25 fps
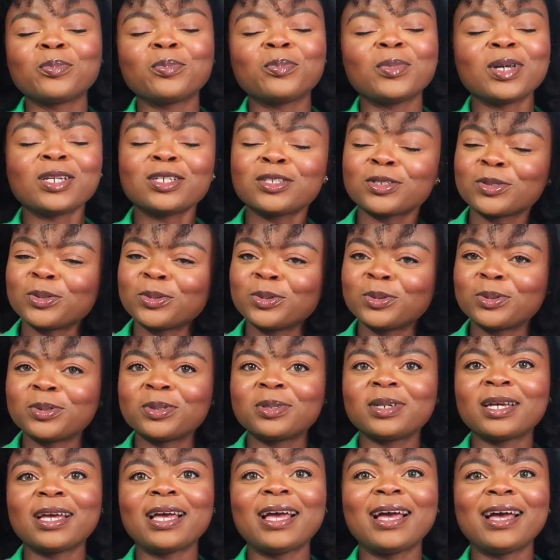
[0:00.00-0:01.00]
med
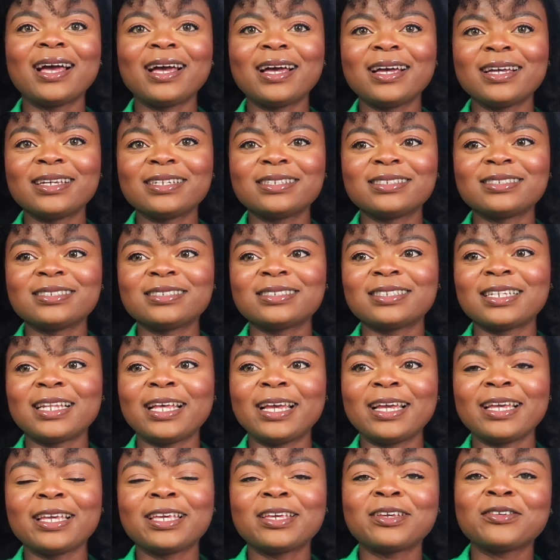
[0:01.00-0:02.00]
school and
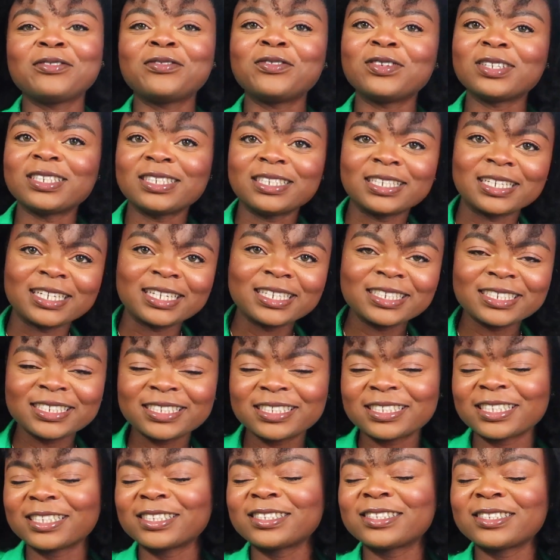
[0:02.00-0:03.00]
like
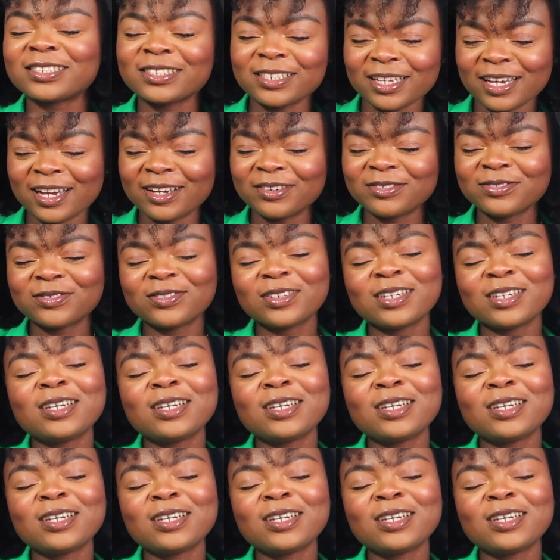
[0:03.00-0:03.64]
fitness stuff.